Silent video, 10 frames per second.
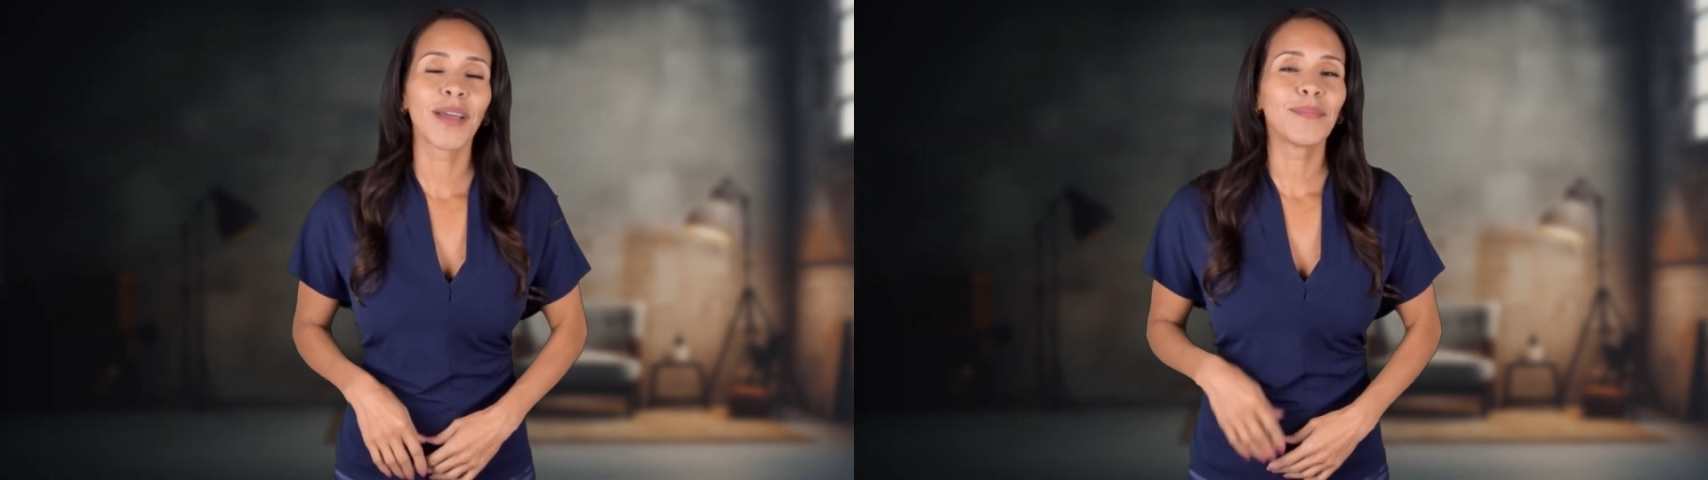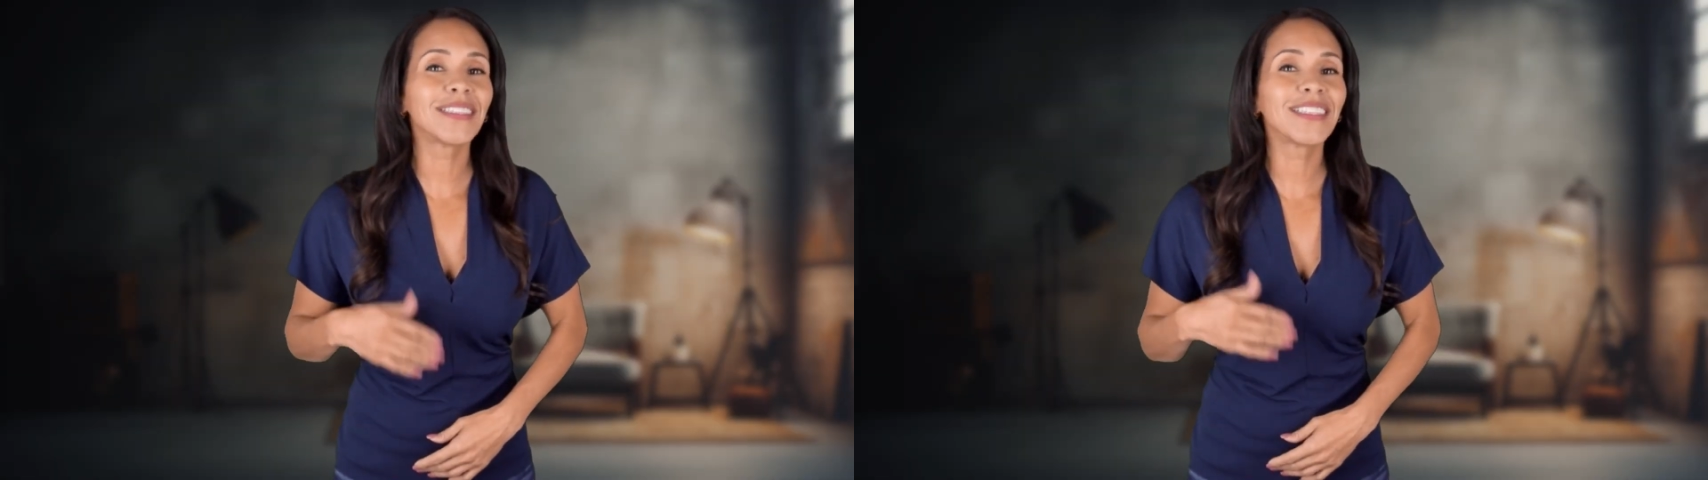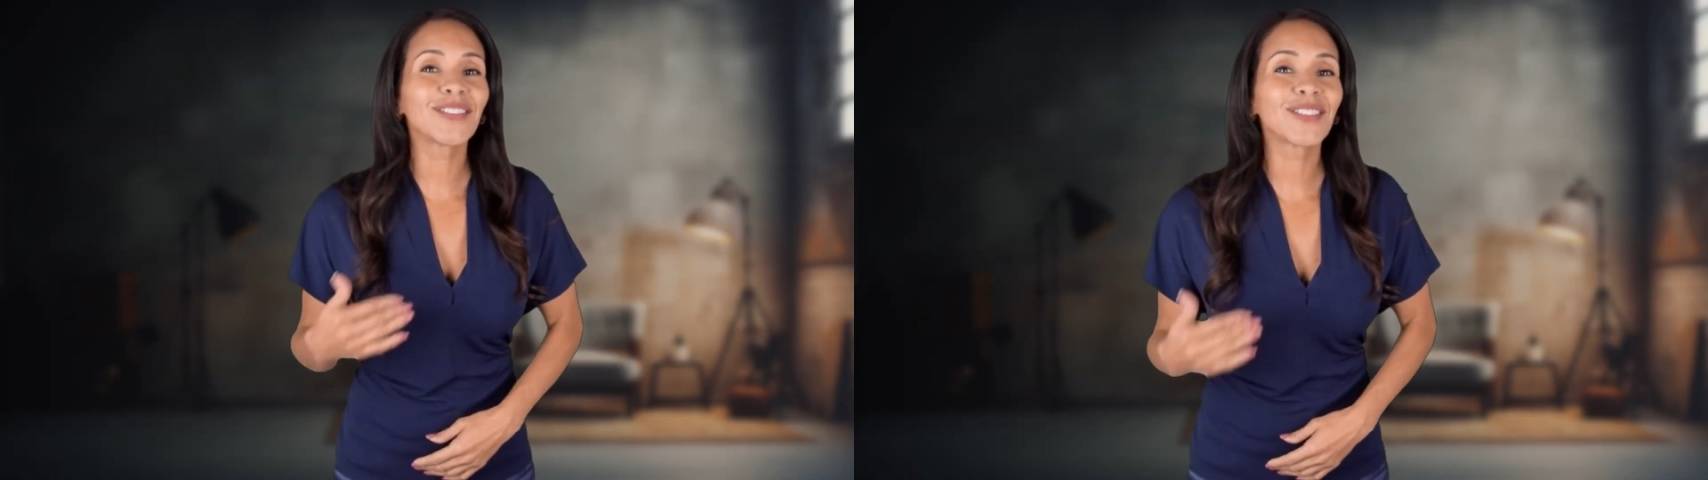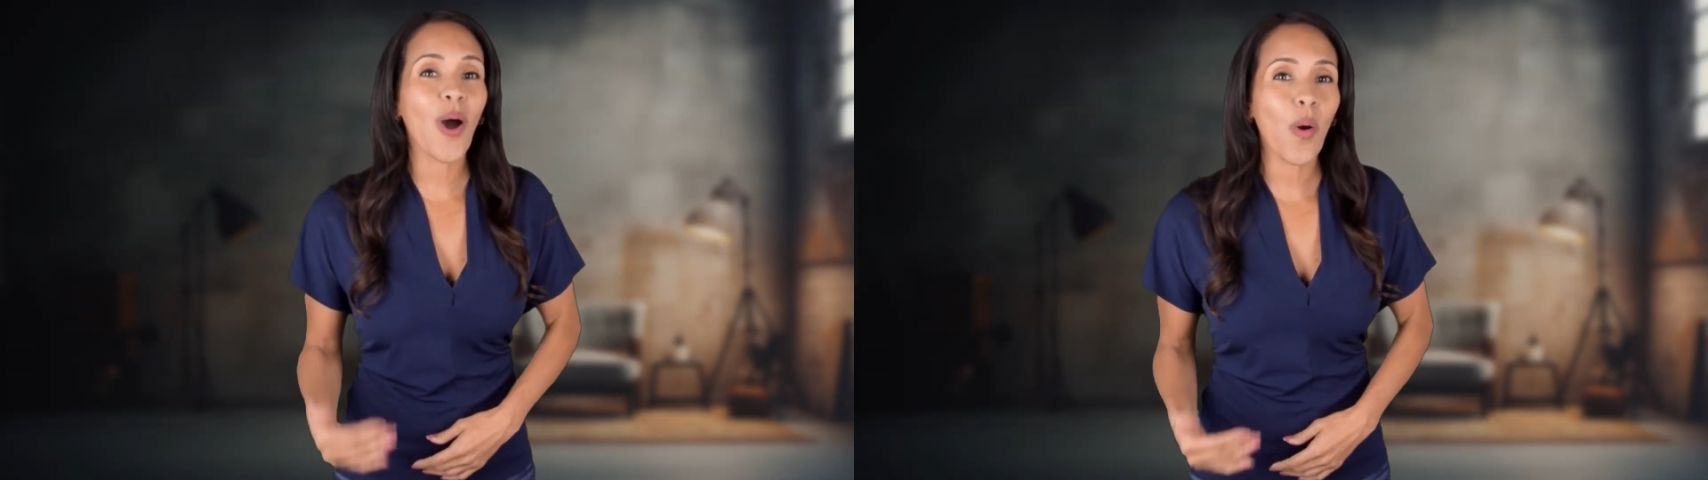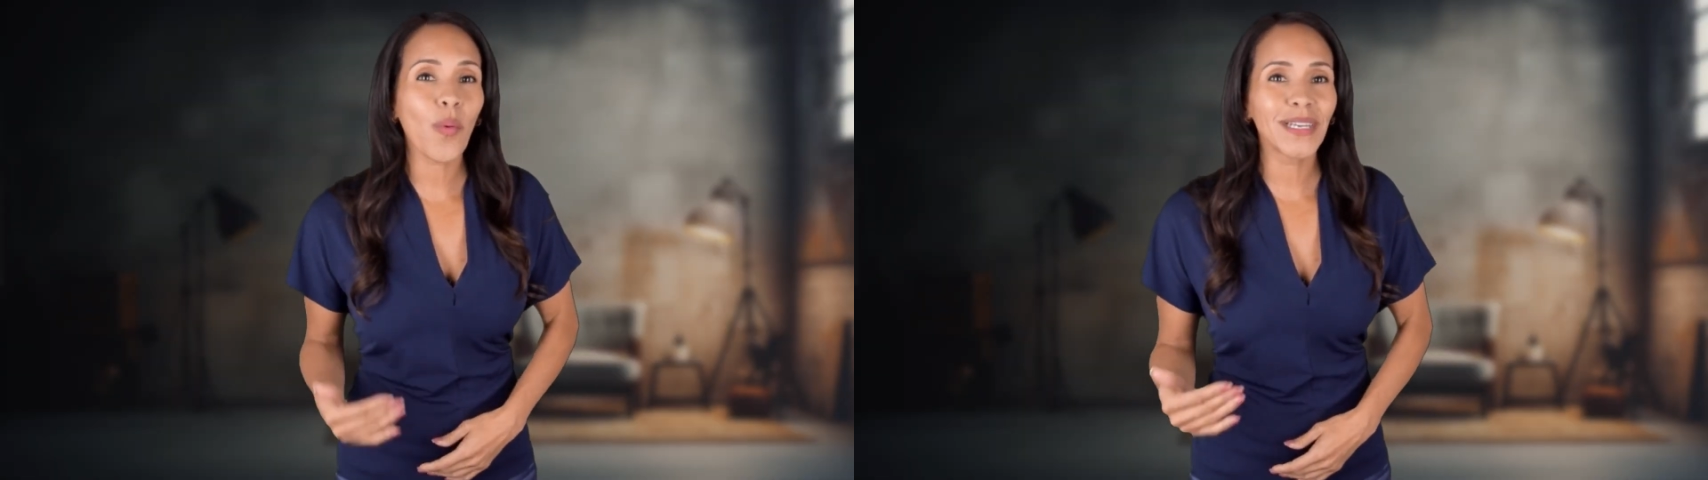but there's
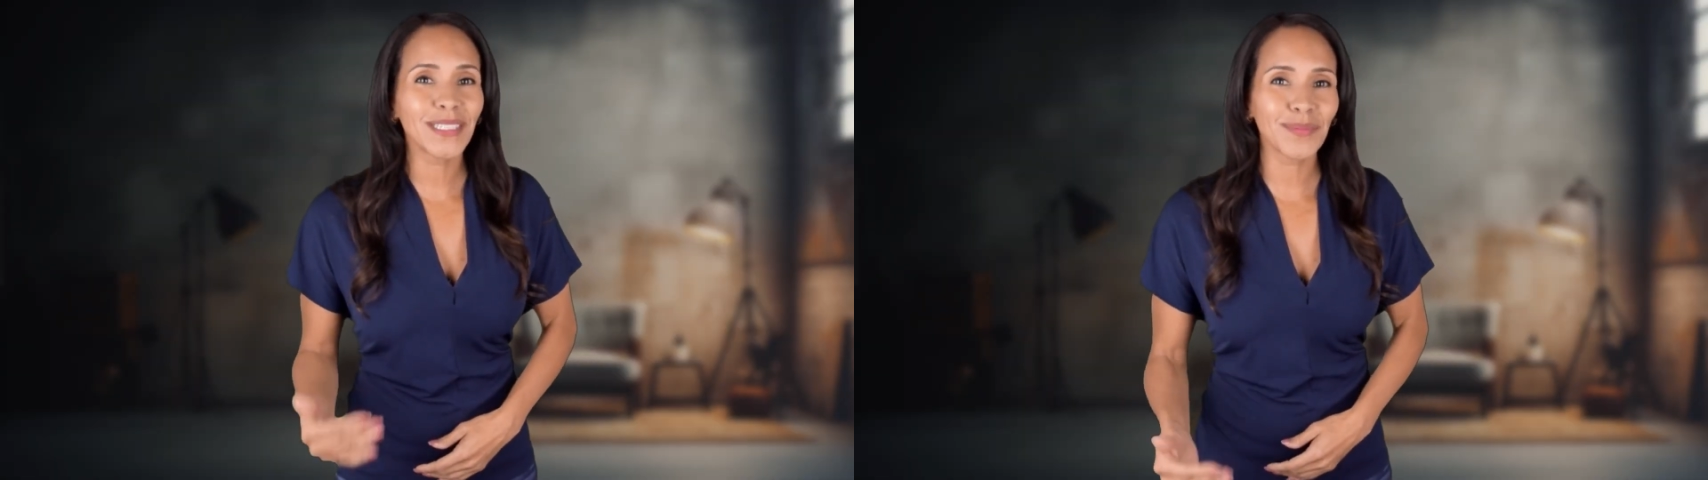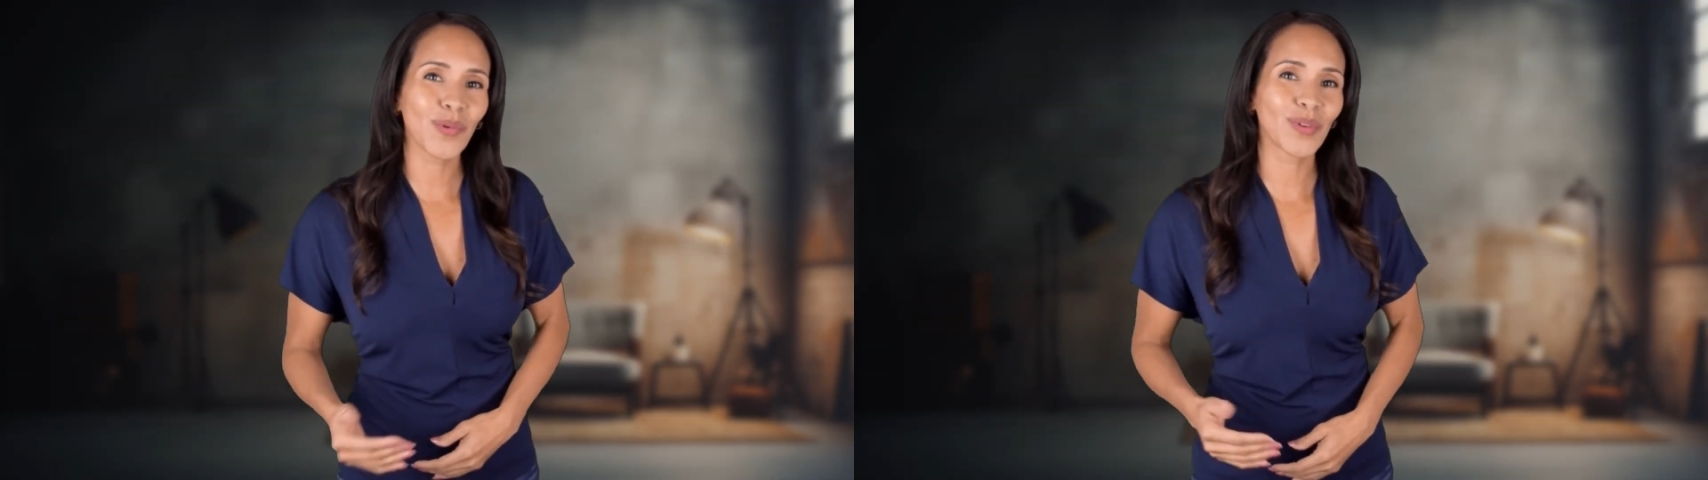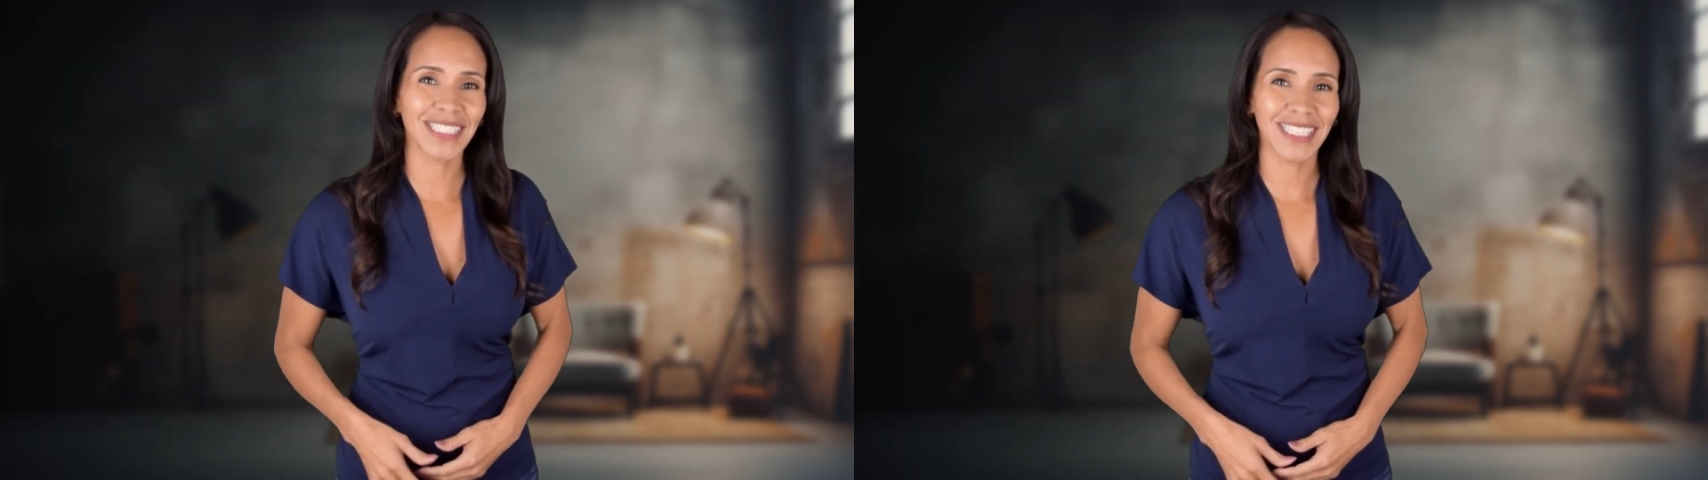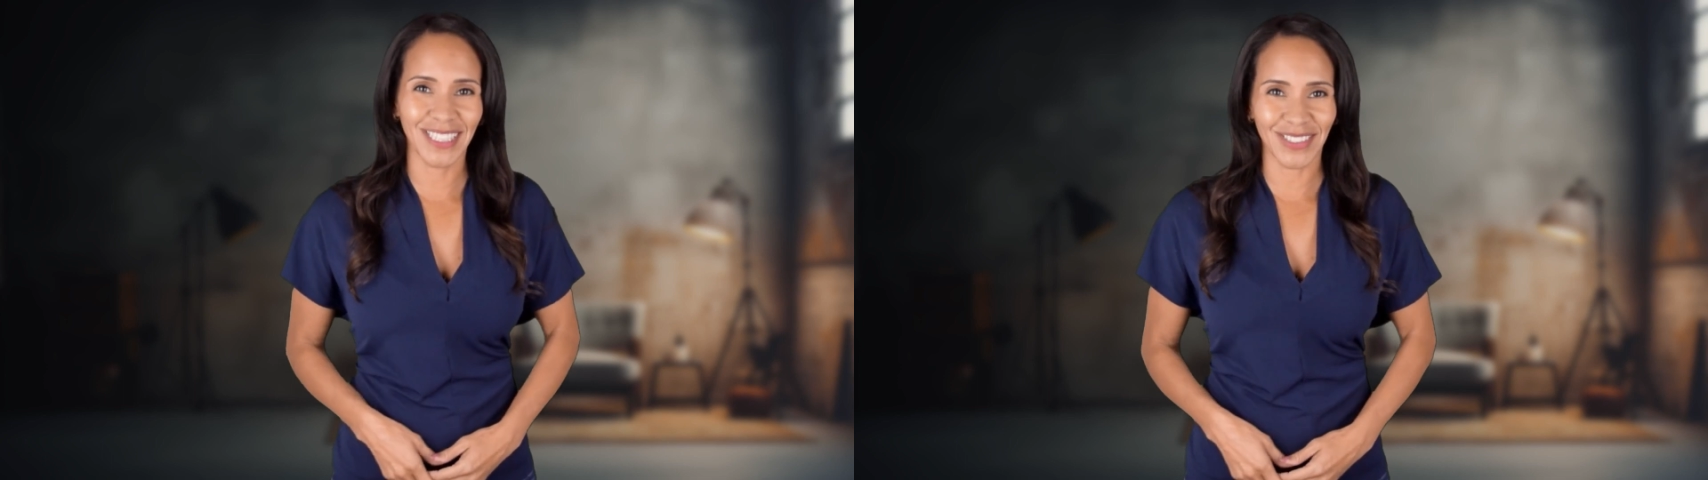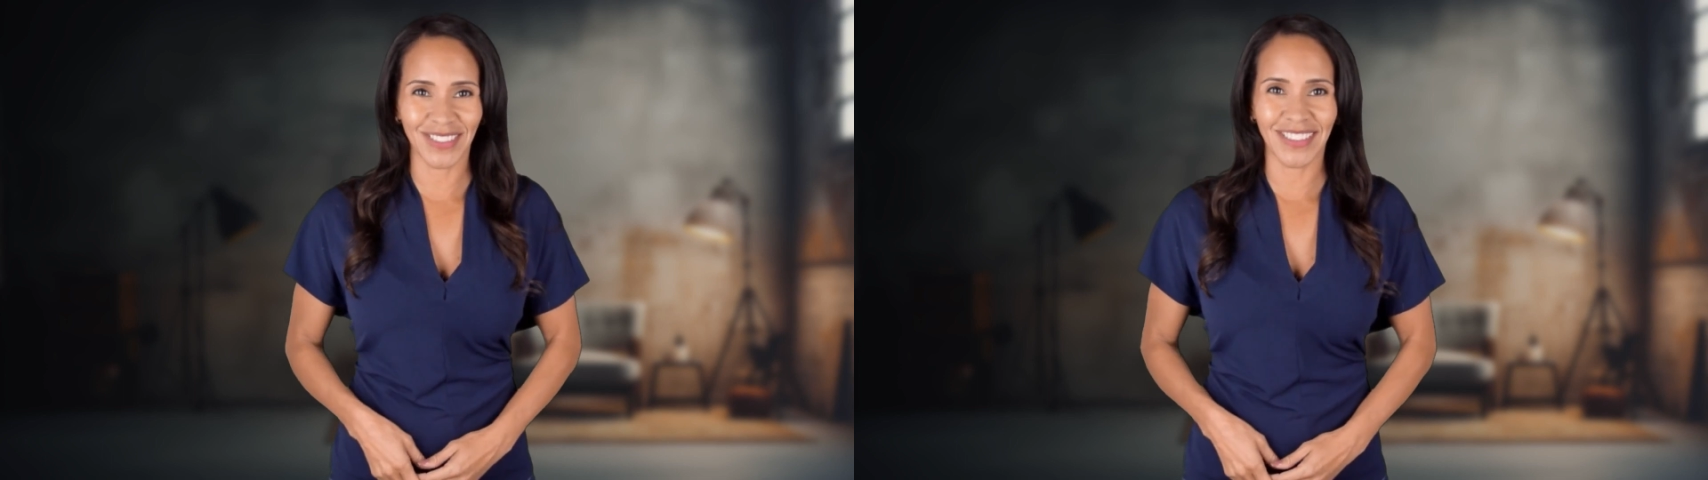always more to
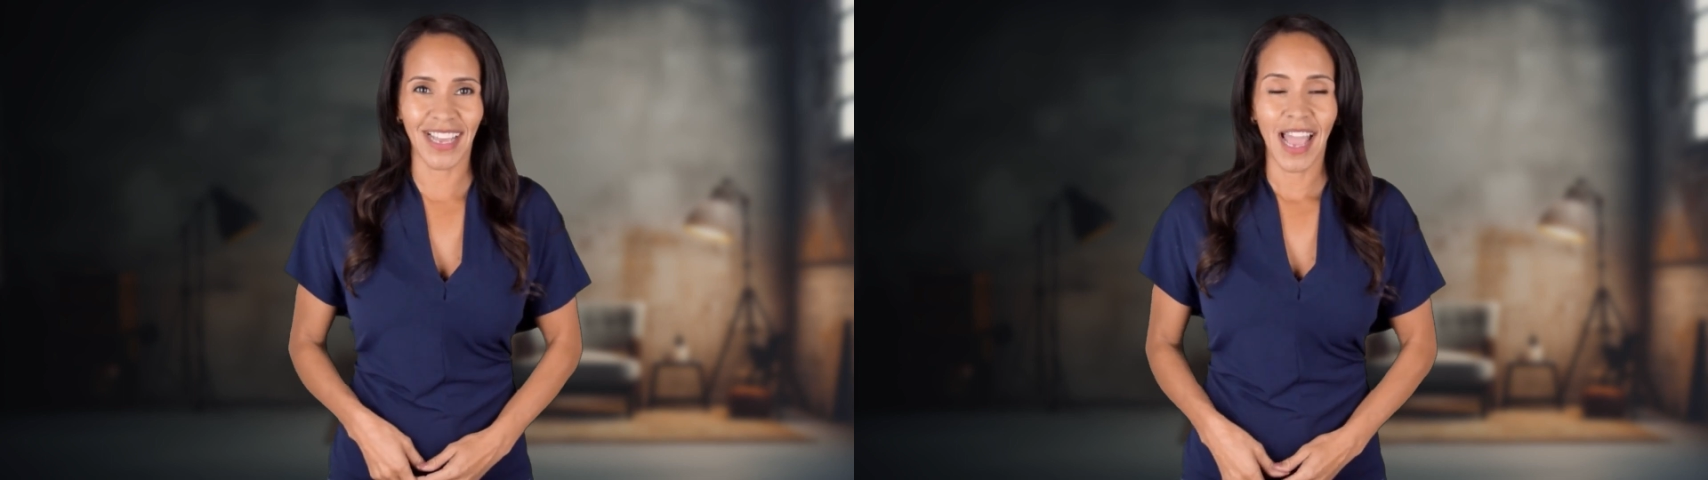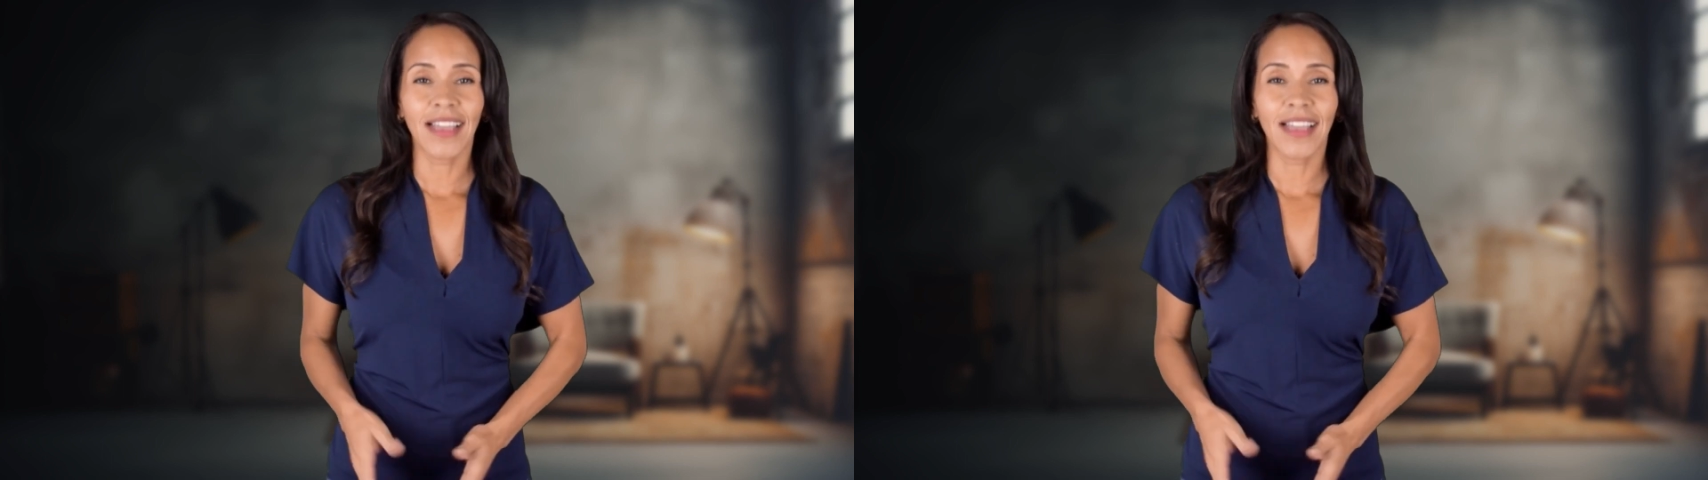learn.